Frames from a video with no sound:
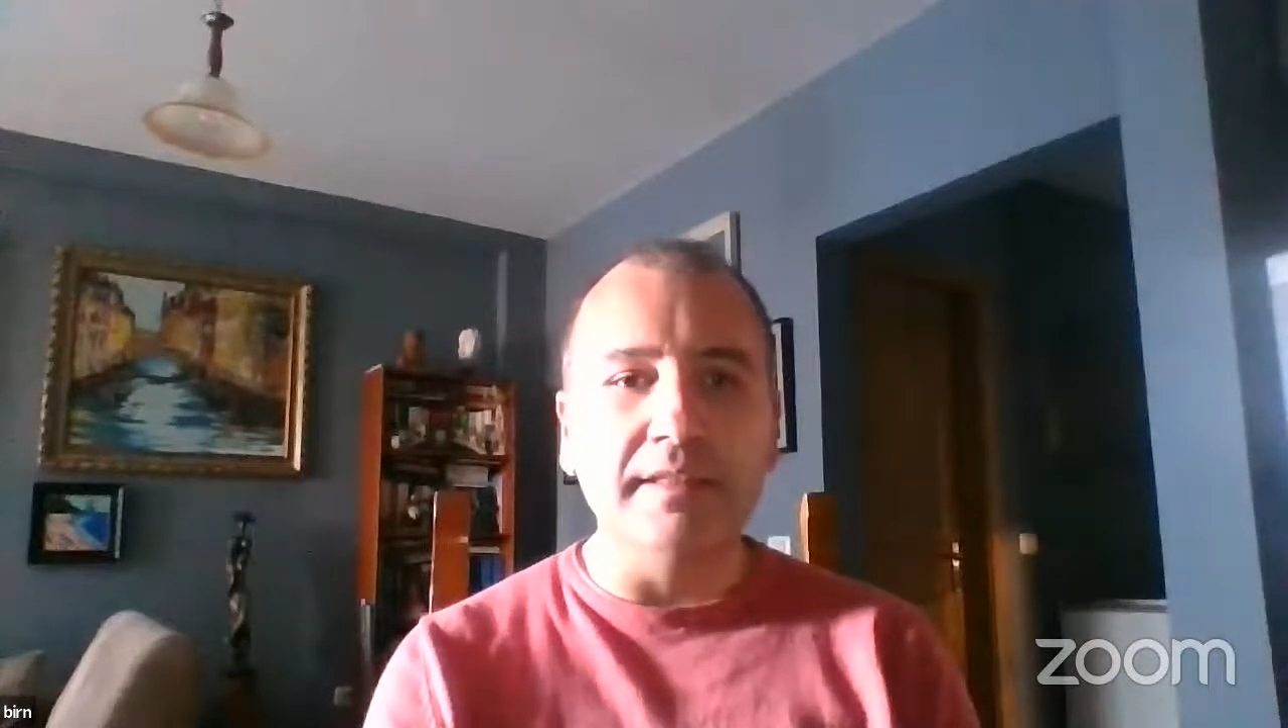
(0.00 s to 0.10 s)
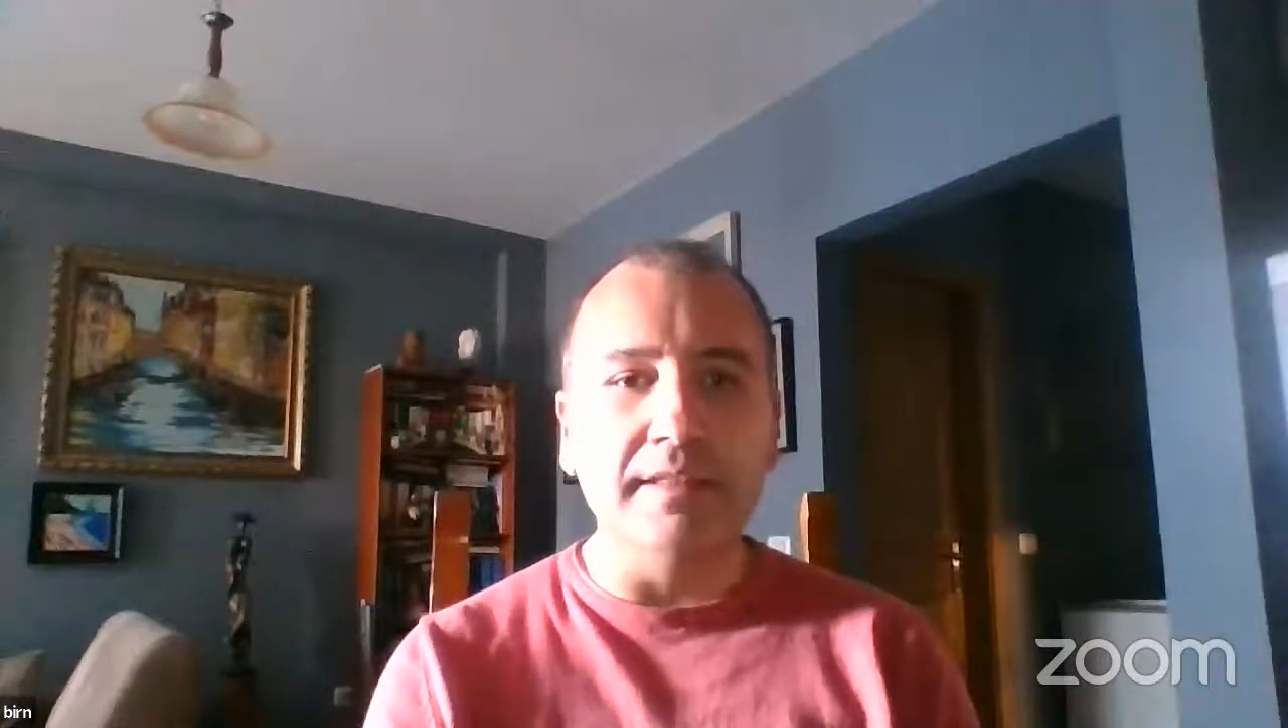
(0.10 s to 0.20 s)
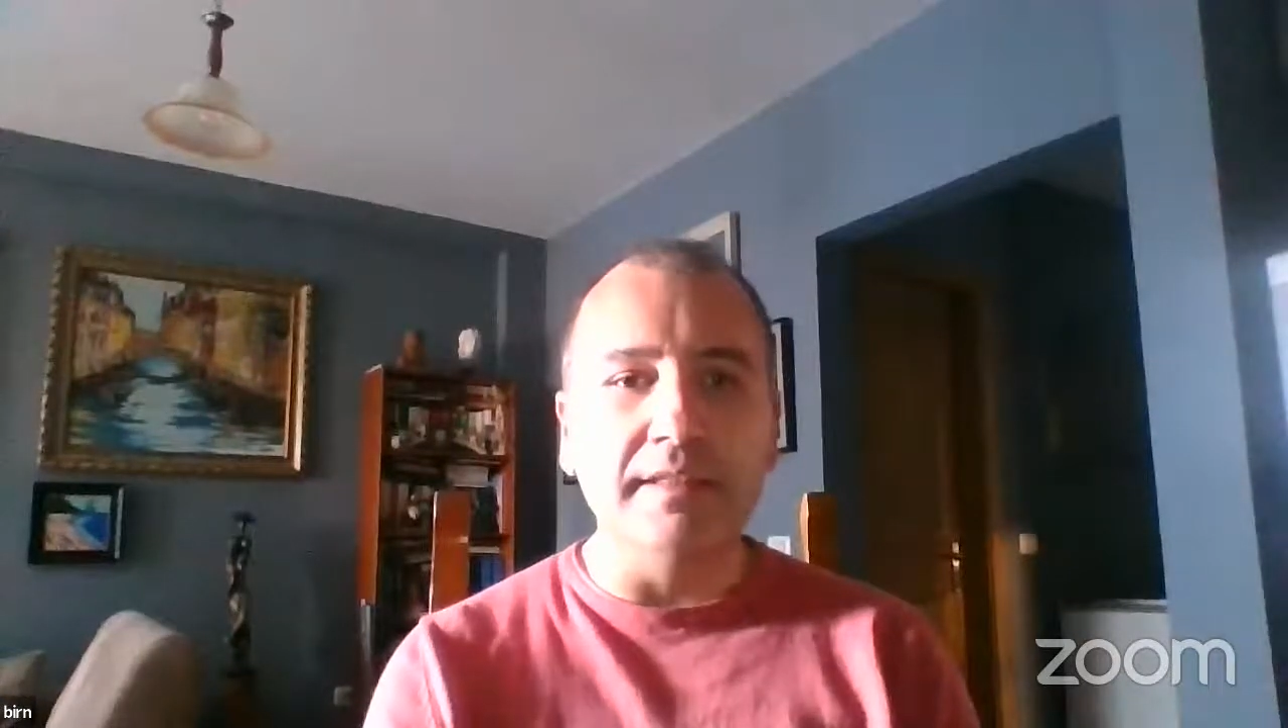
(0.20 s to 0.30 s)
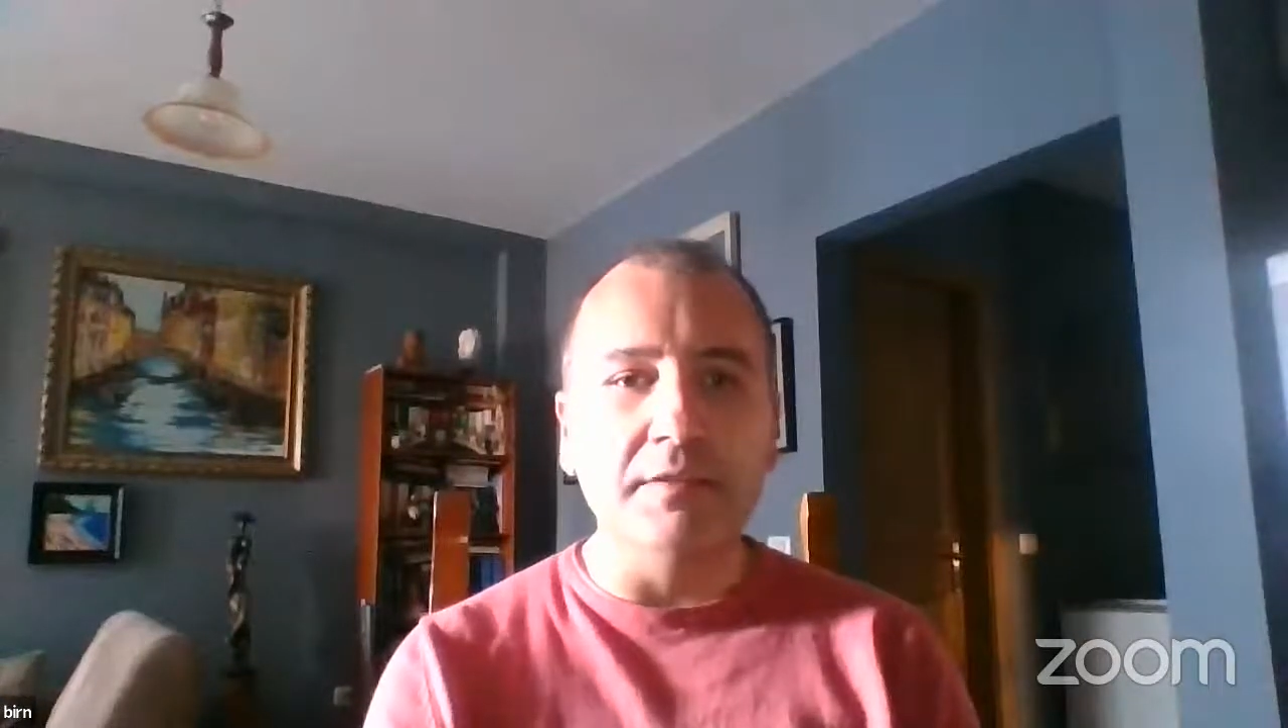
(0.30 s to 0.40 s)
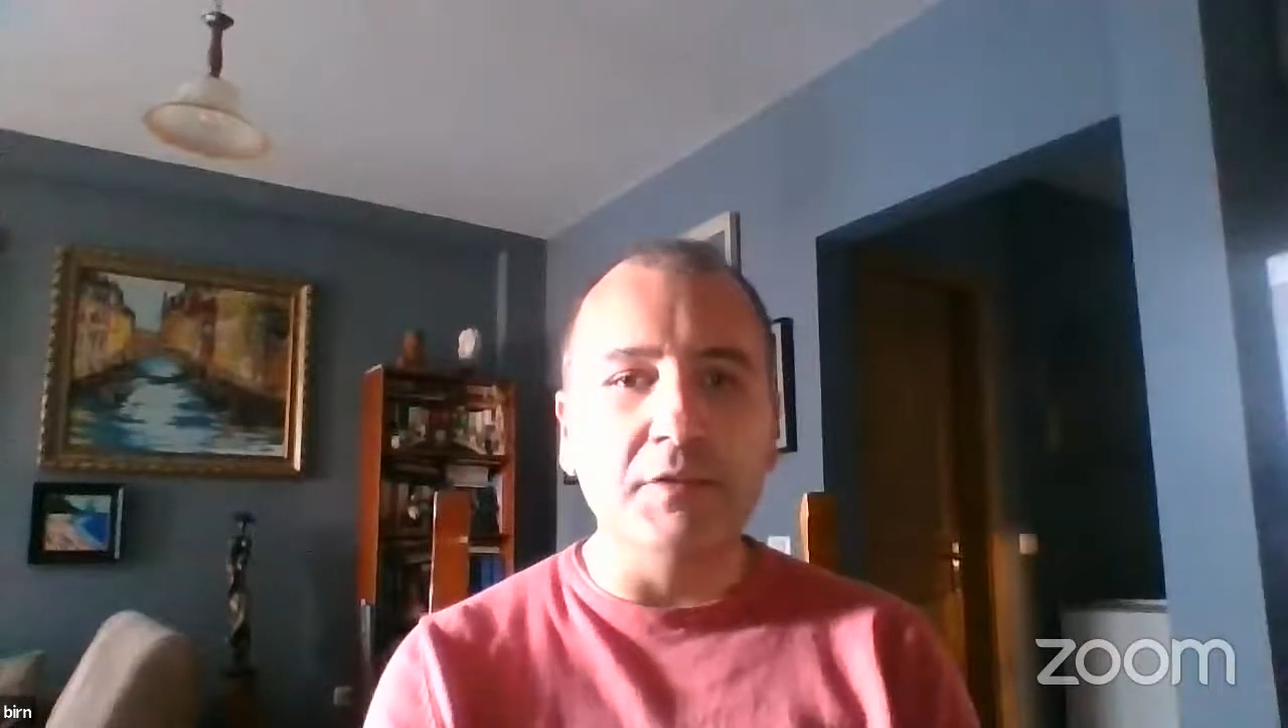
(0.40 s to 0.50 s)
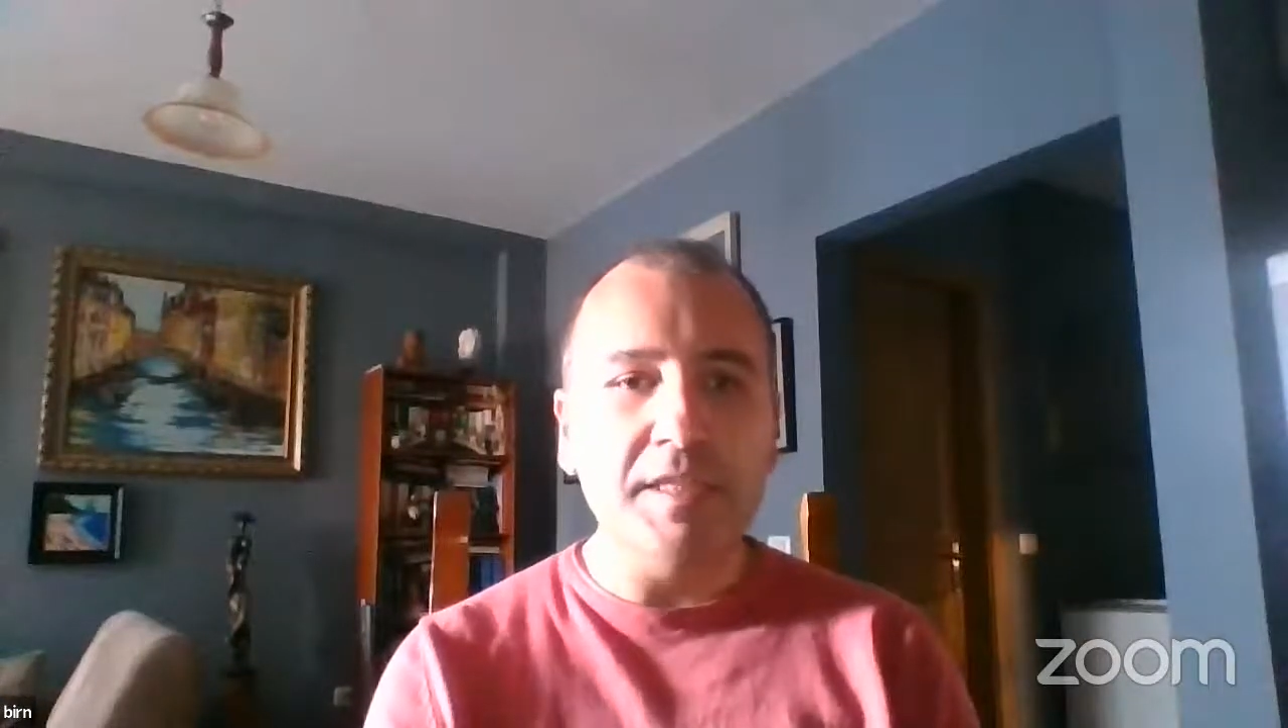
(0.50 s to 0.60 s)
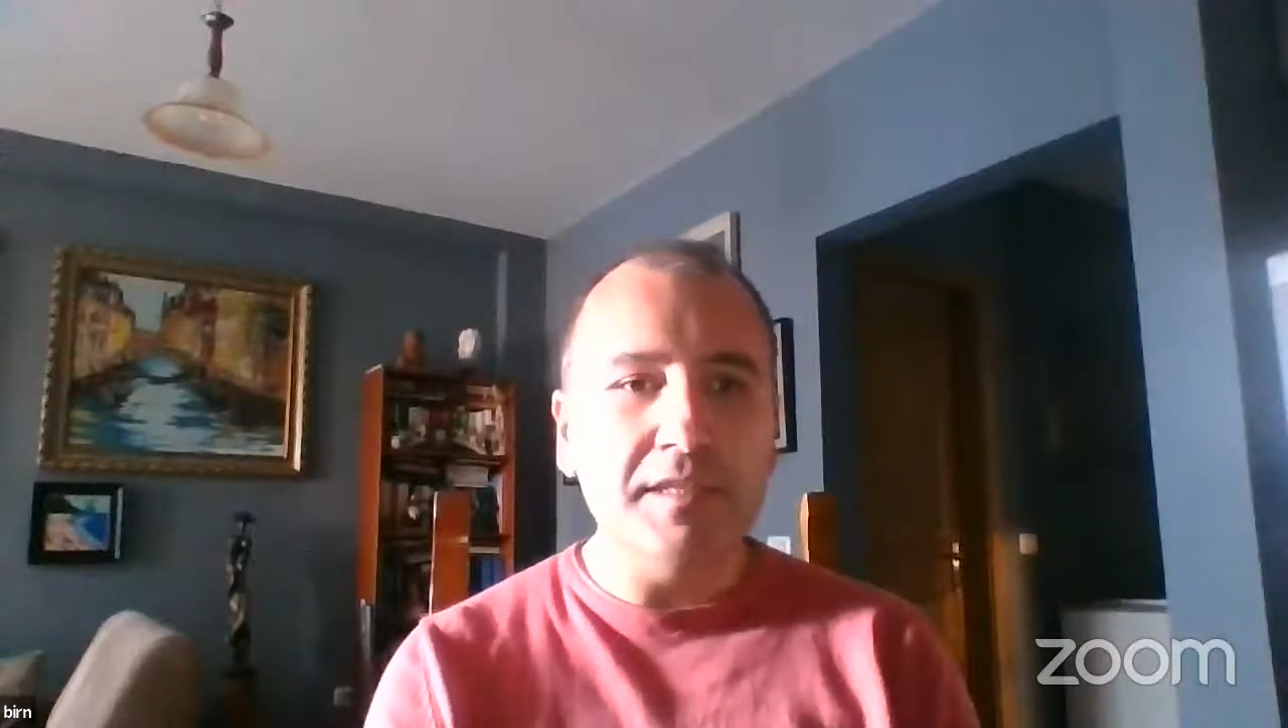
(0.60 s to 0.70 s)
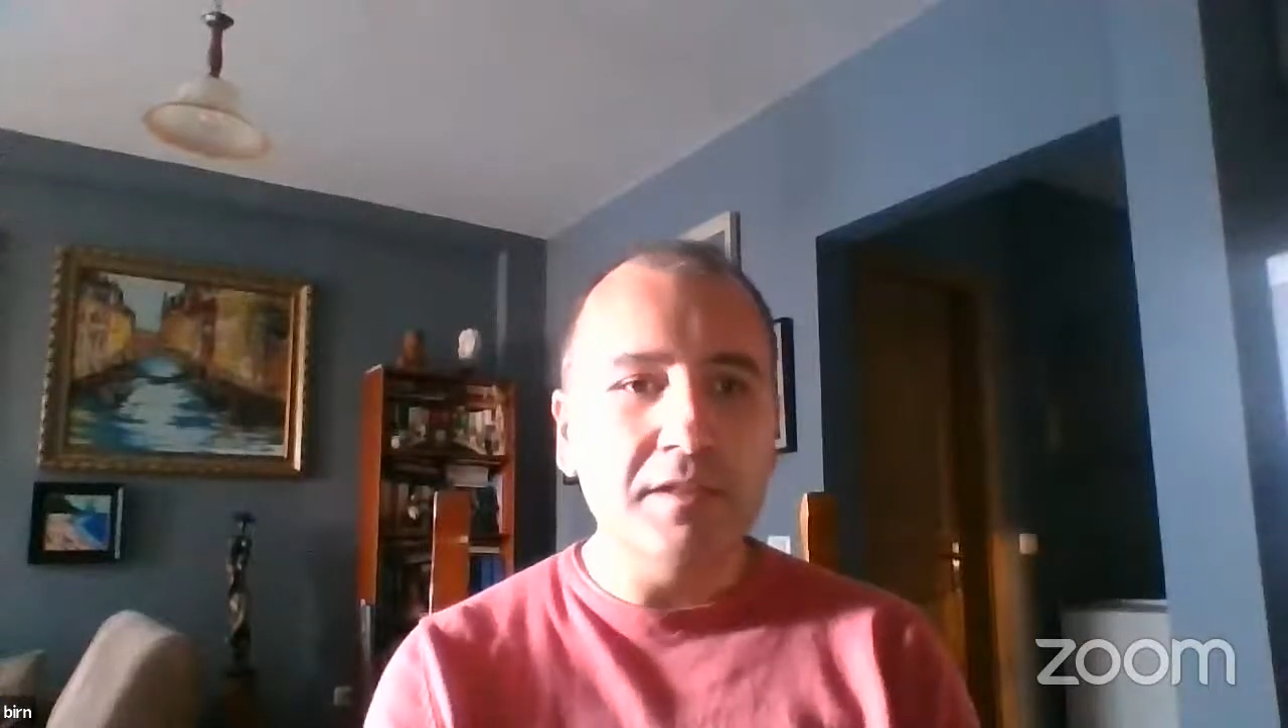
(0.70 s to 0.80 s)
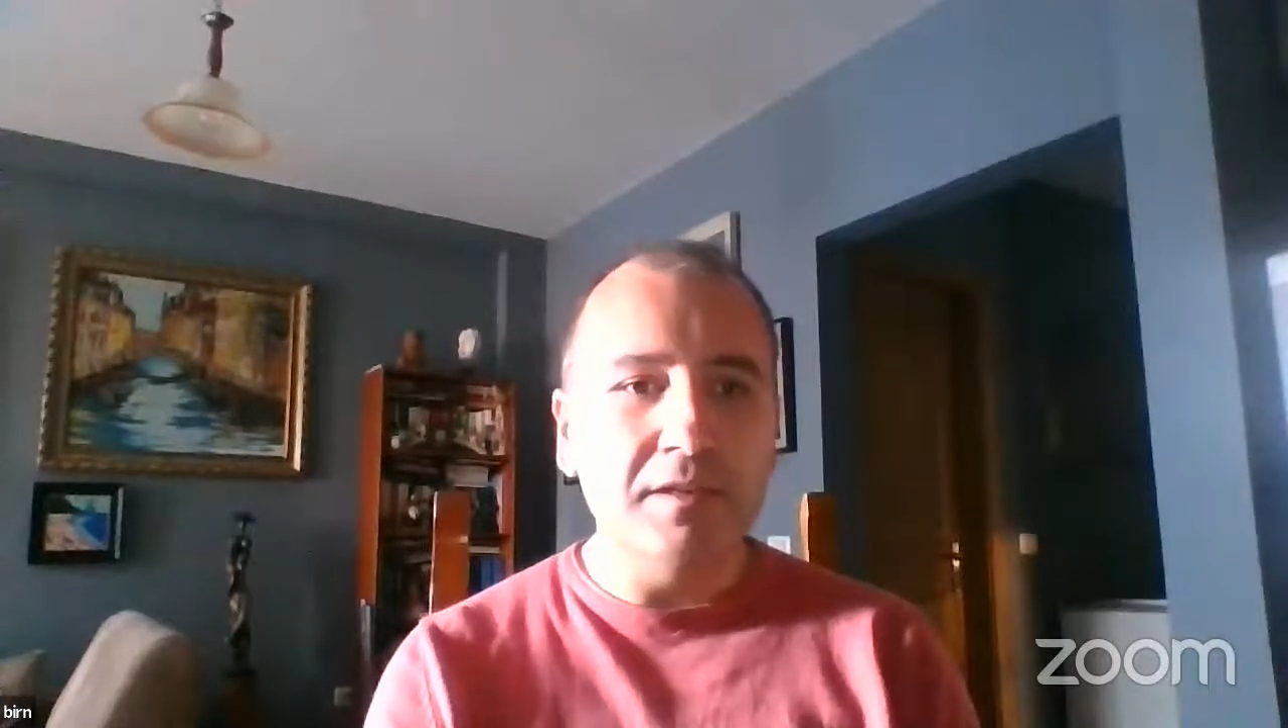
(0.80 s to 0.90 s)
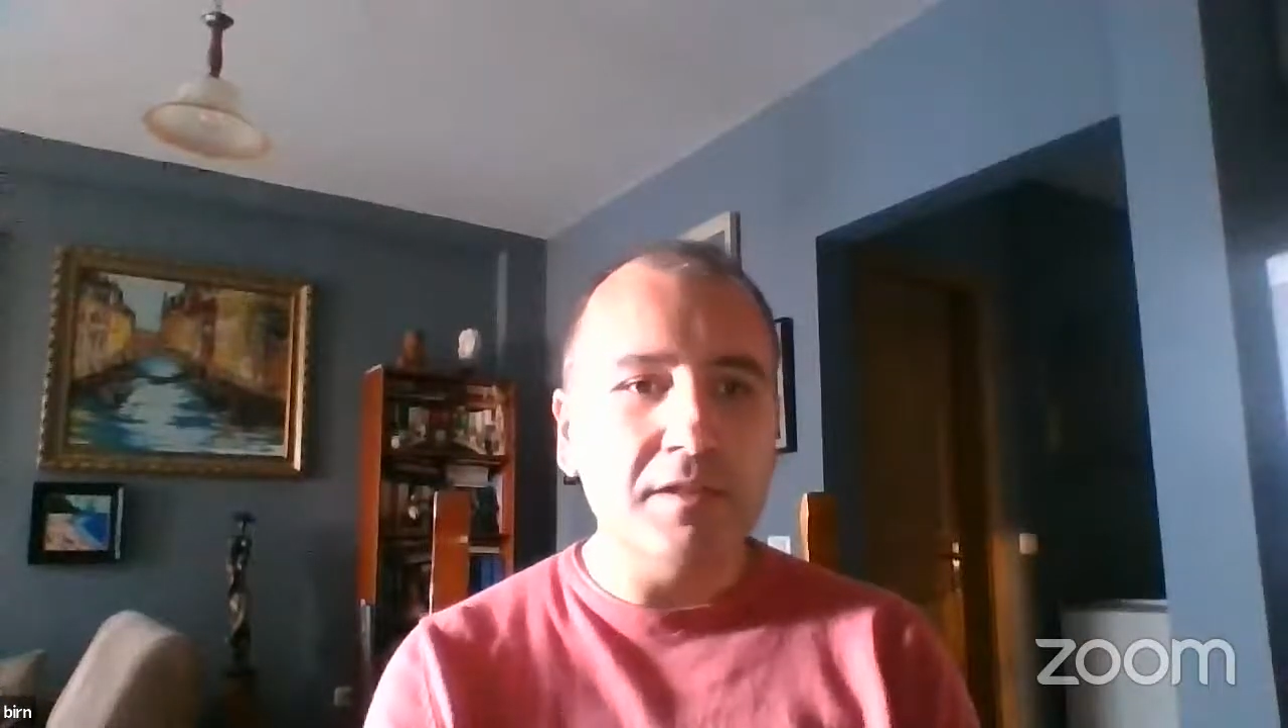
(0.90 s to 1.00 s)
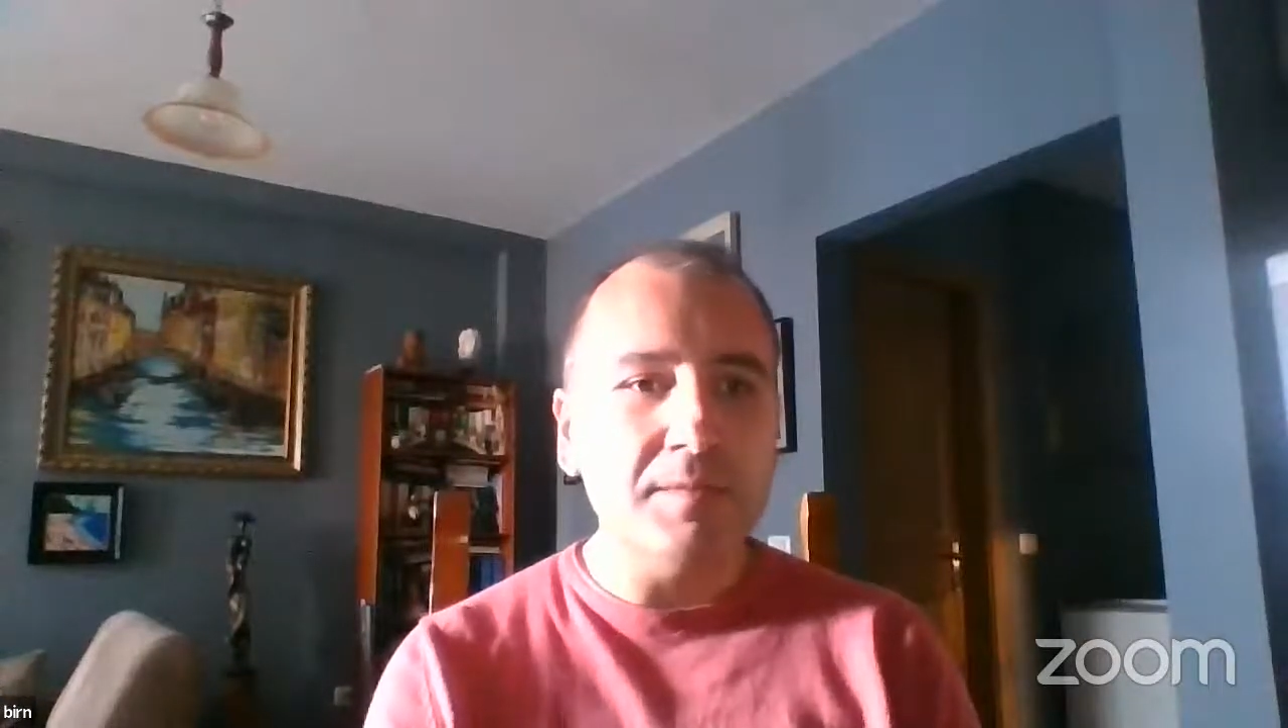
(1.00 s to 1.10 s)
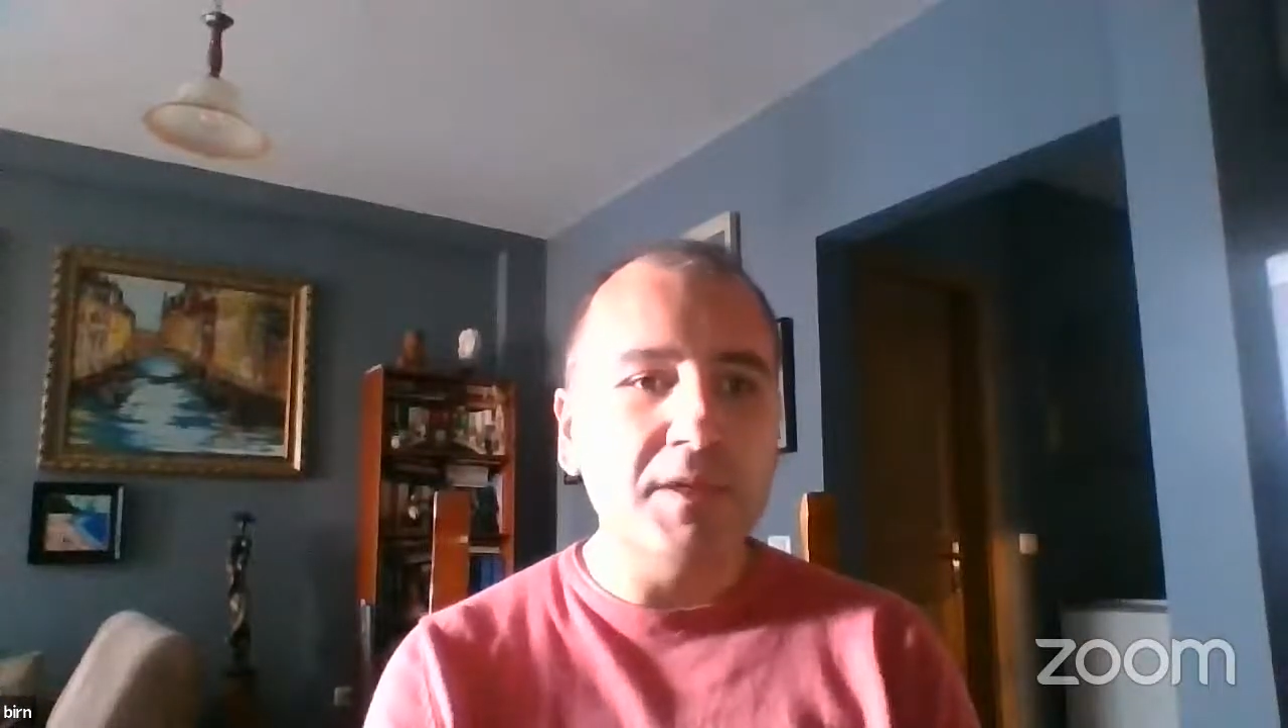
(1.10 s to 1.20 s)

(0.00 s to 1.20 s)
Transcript: in recent years,